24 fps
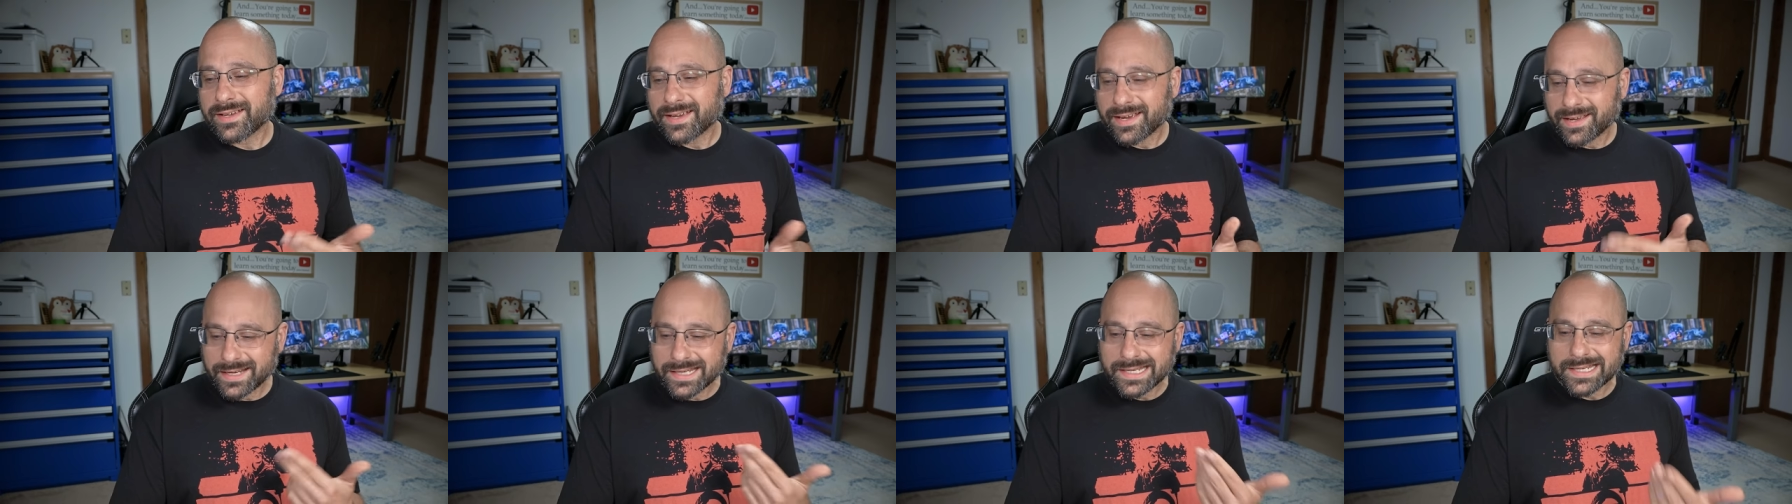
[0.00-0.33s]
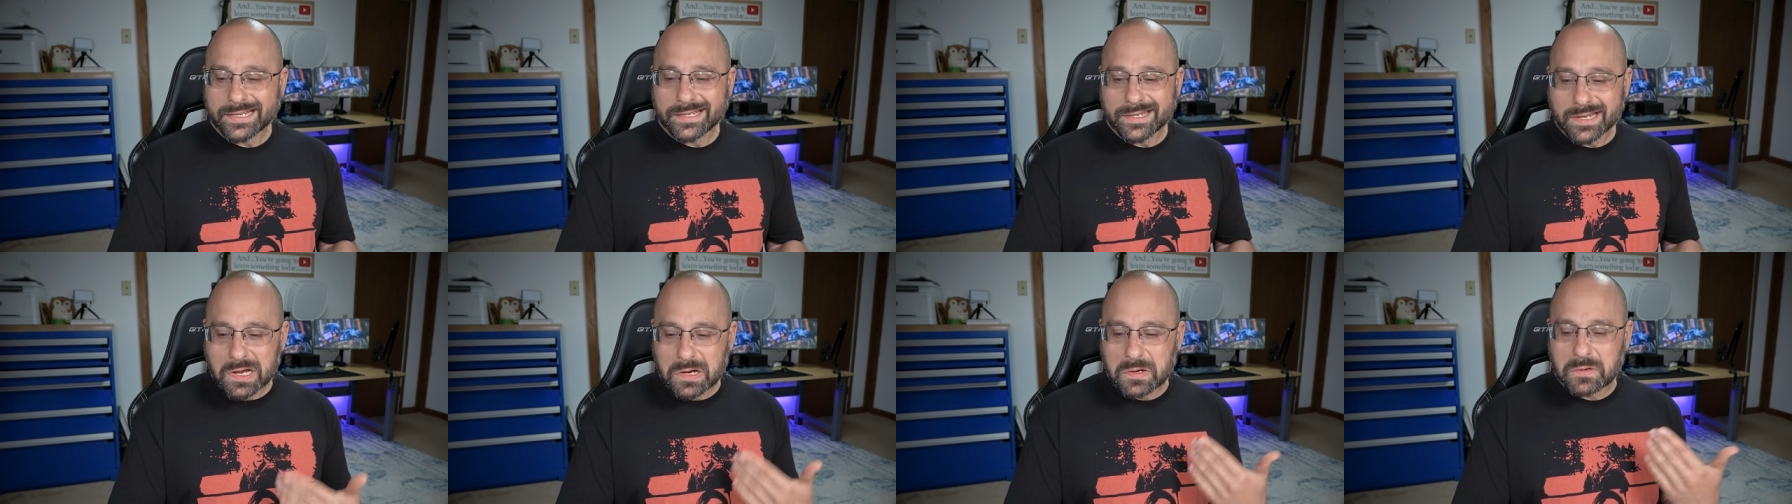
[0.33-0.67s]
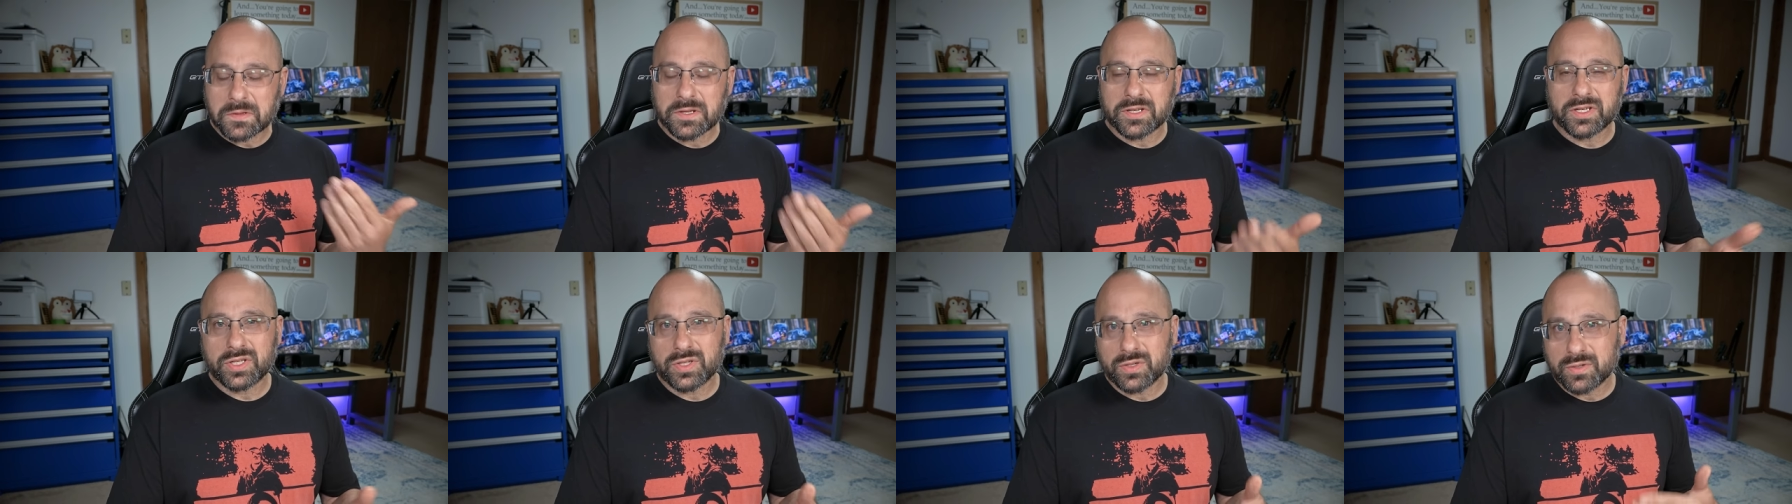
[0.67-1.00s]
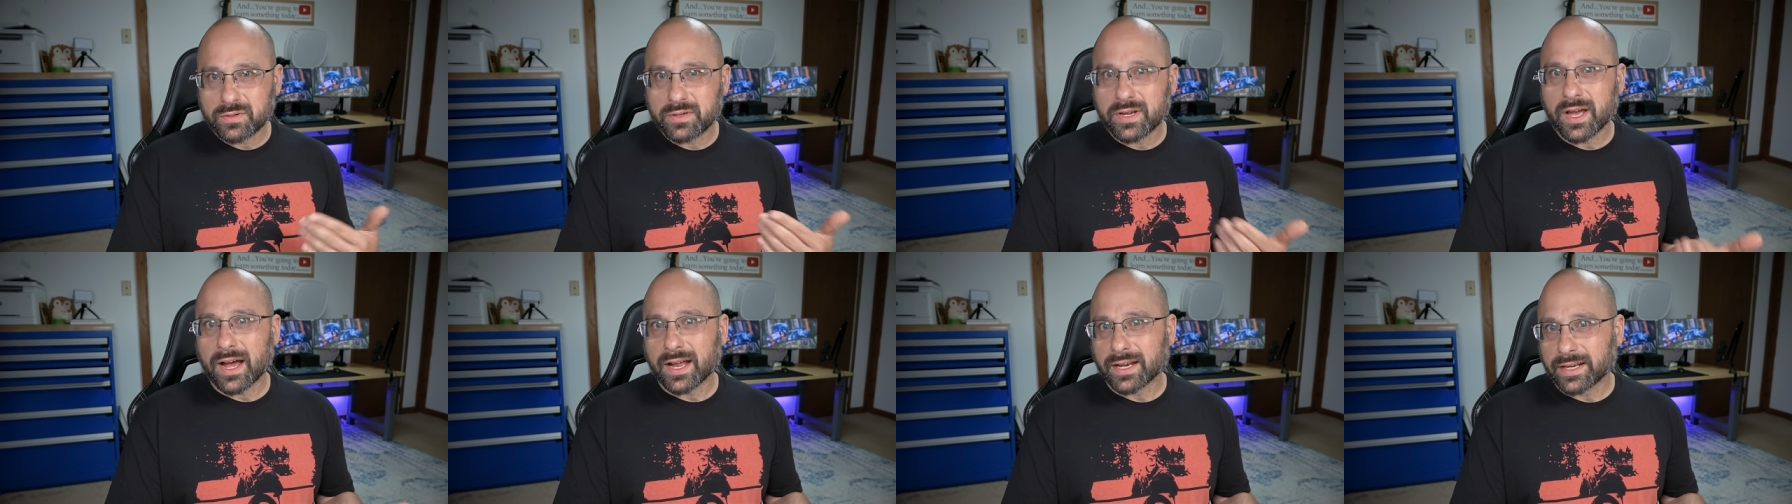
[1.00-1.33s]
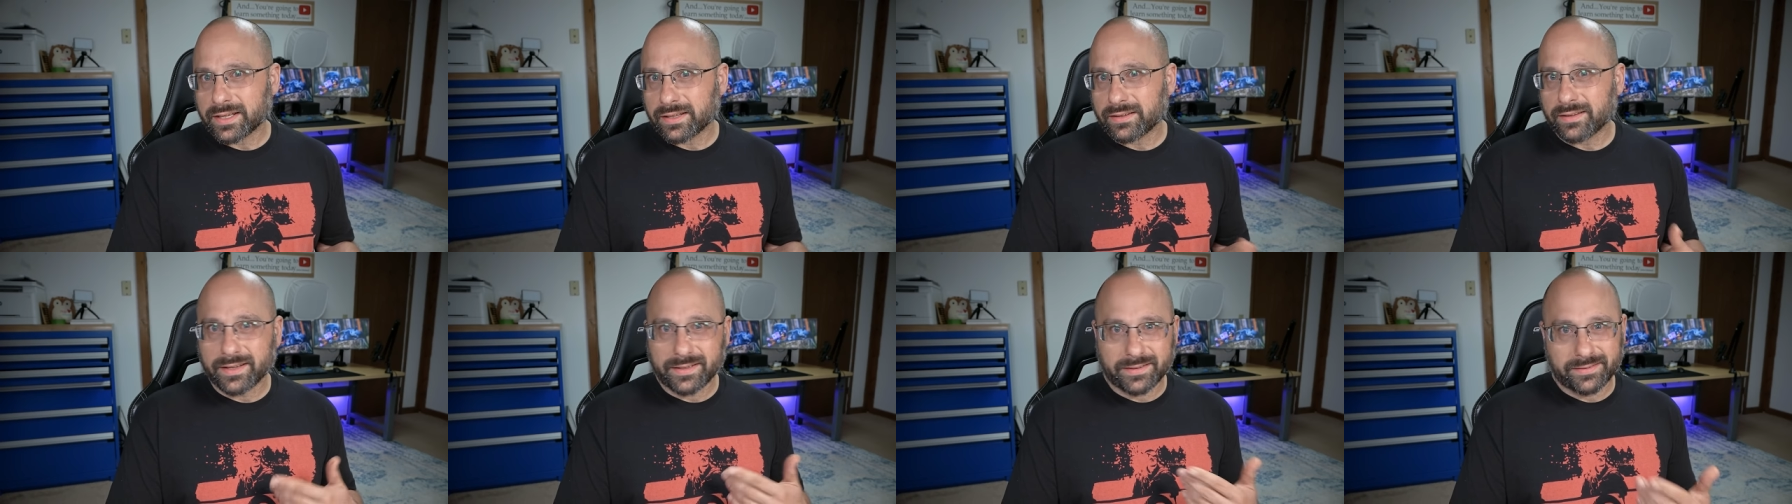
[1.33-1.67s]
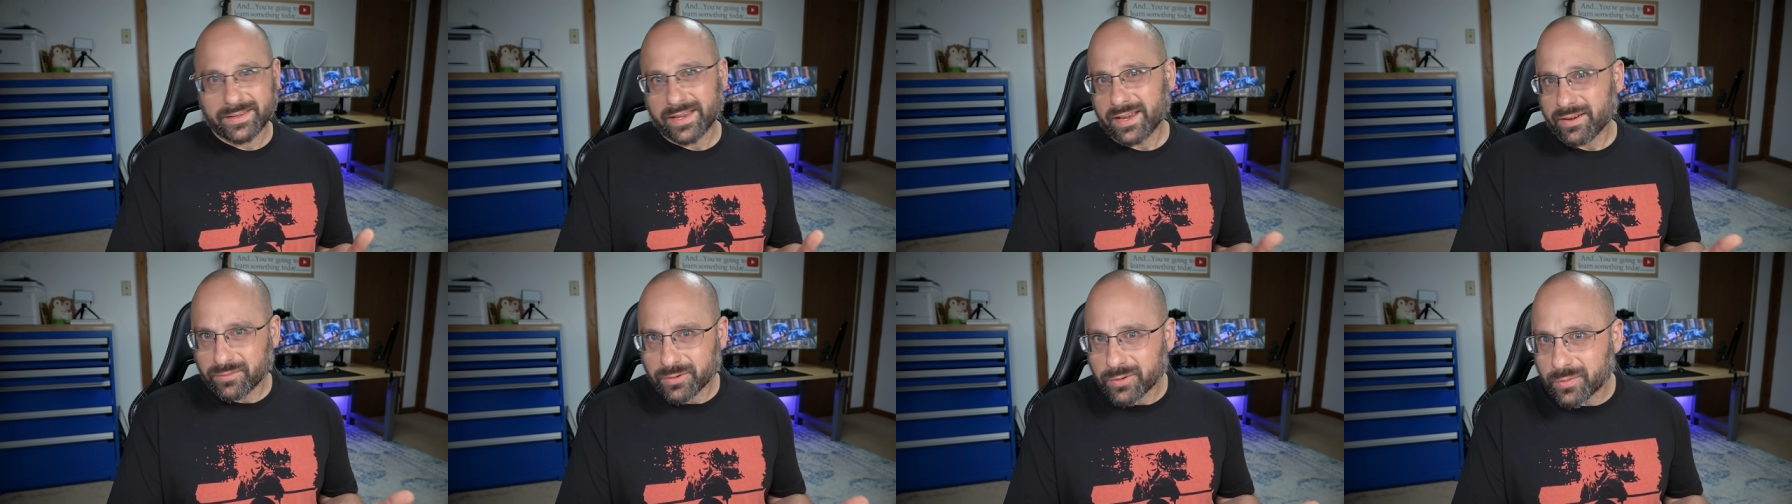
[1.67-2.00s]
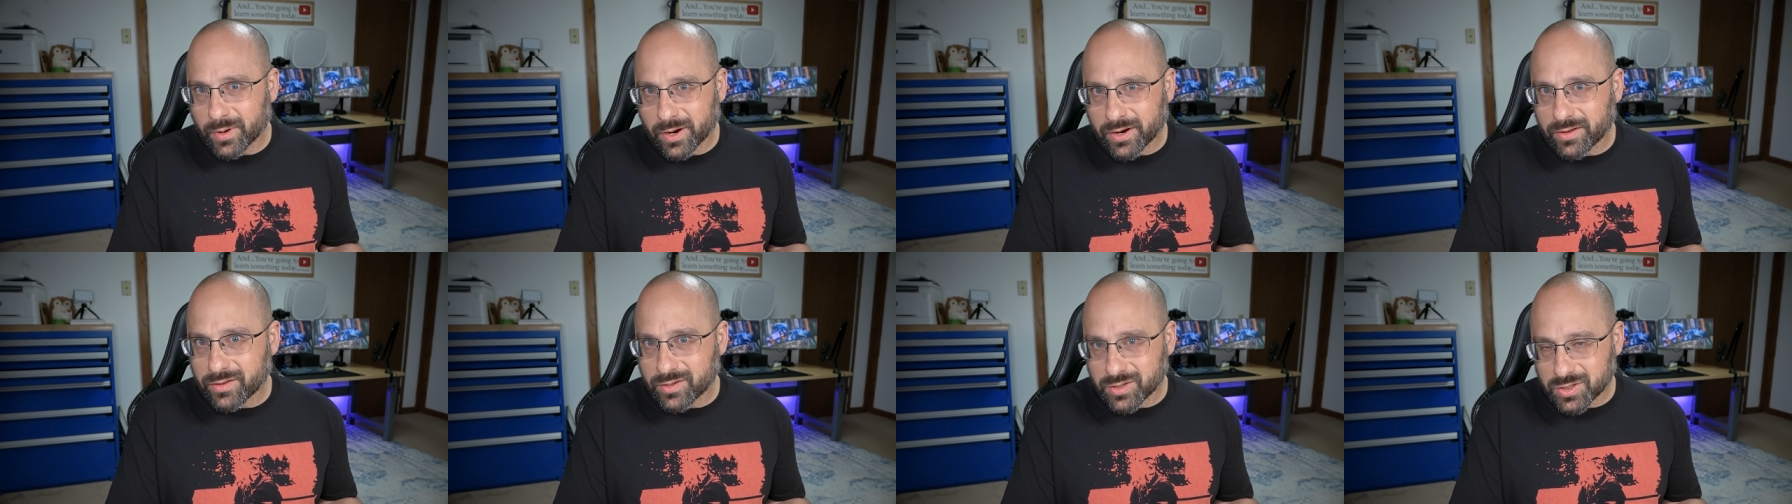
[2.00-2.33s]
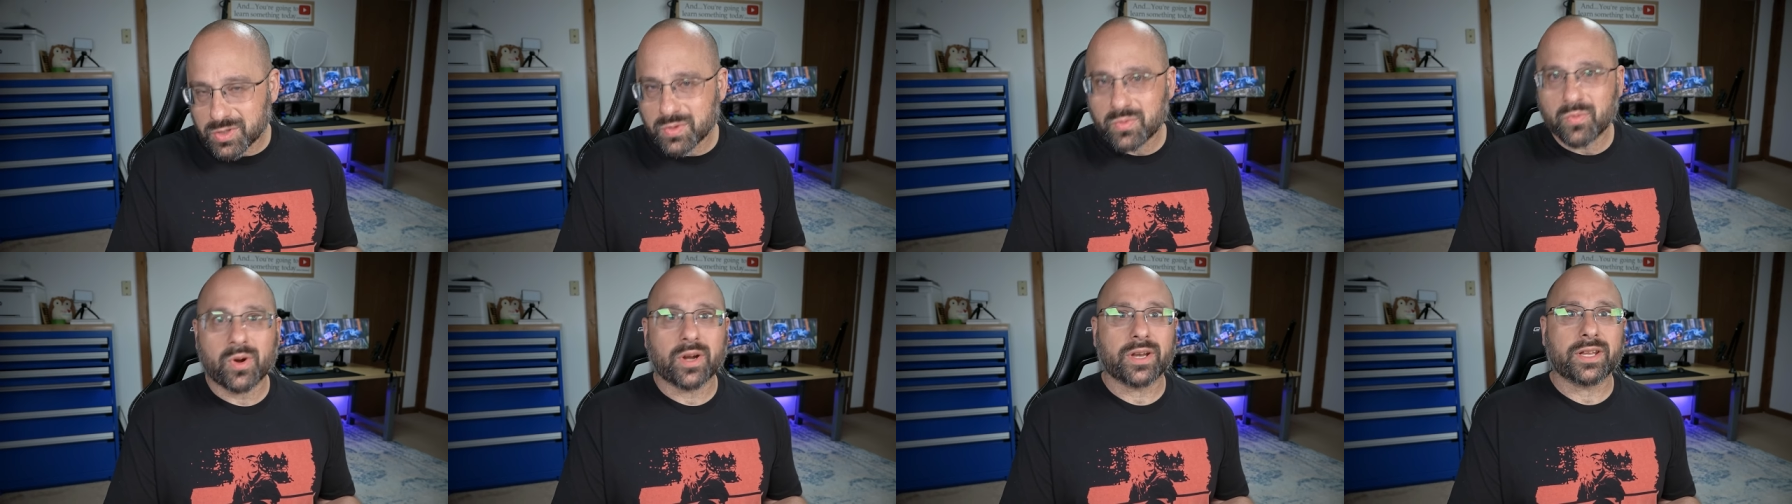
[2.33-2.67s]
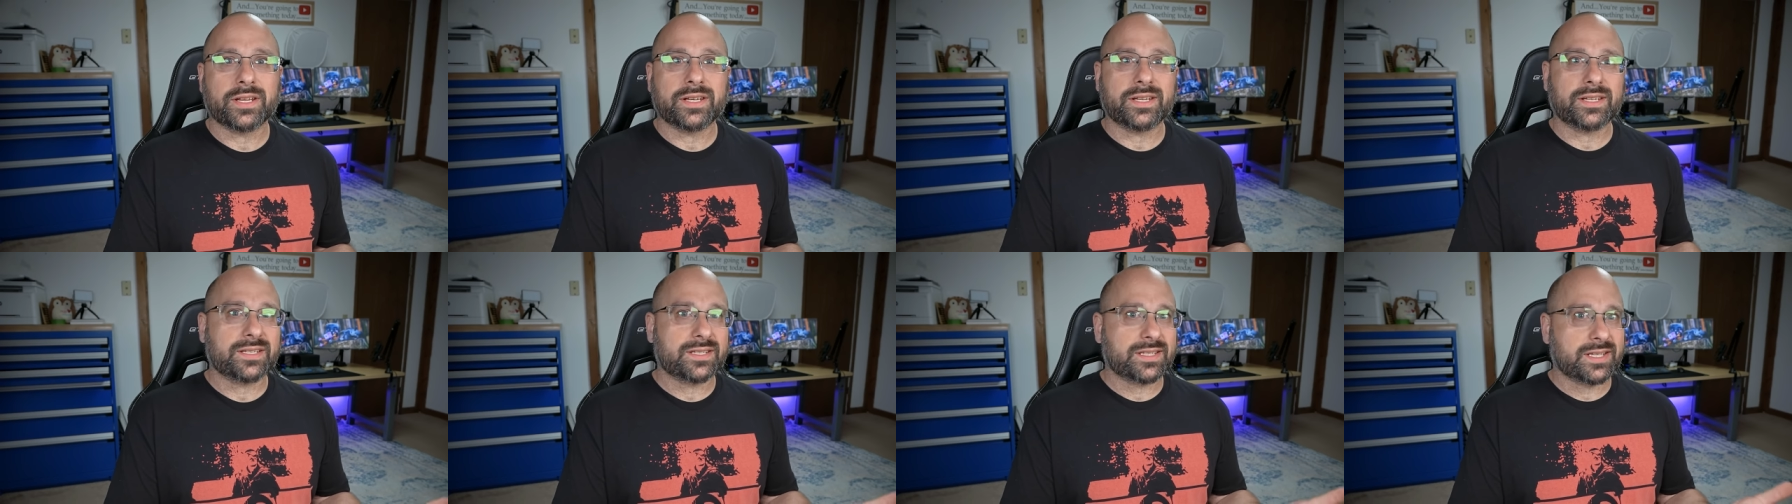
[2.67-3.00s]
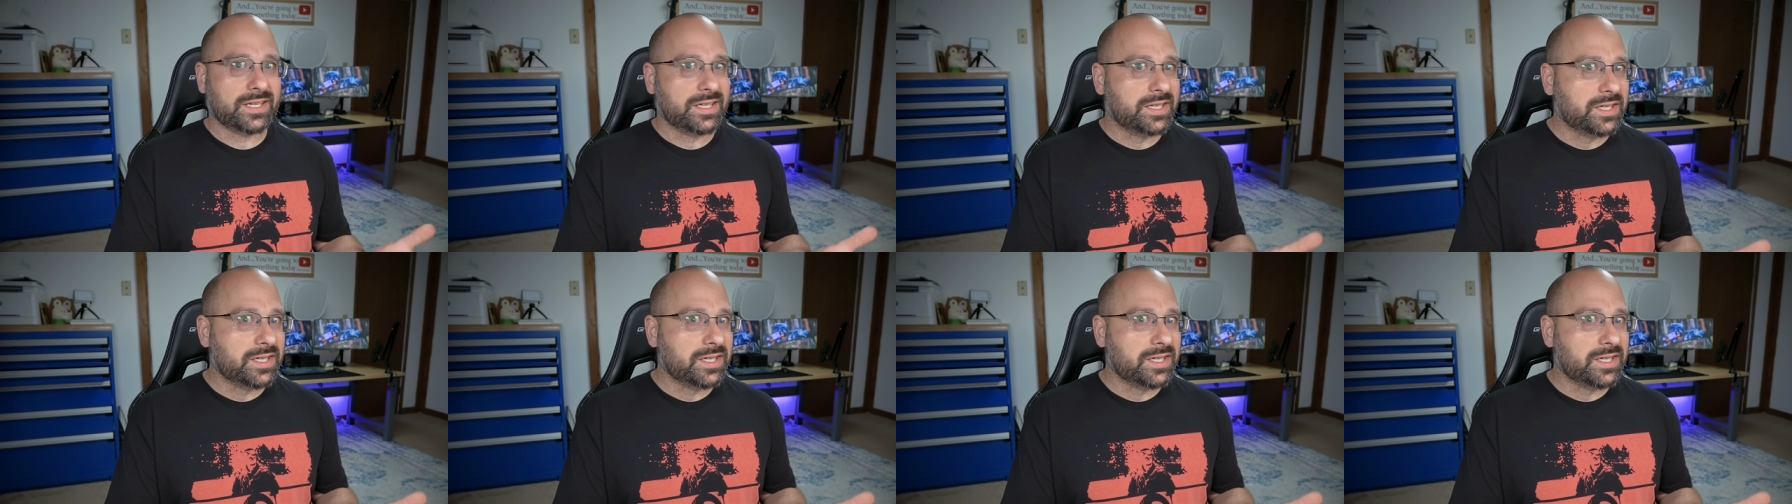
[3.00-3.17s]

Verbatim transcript: how do you know that you got it like everywhere that you wanted it to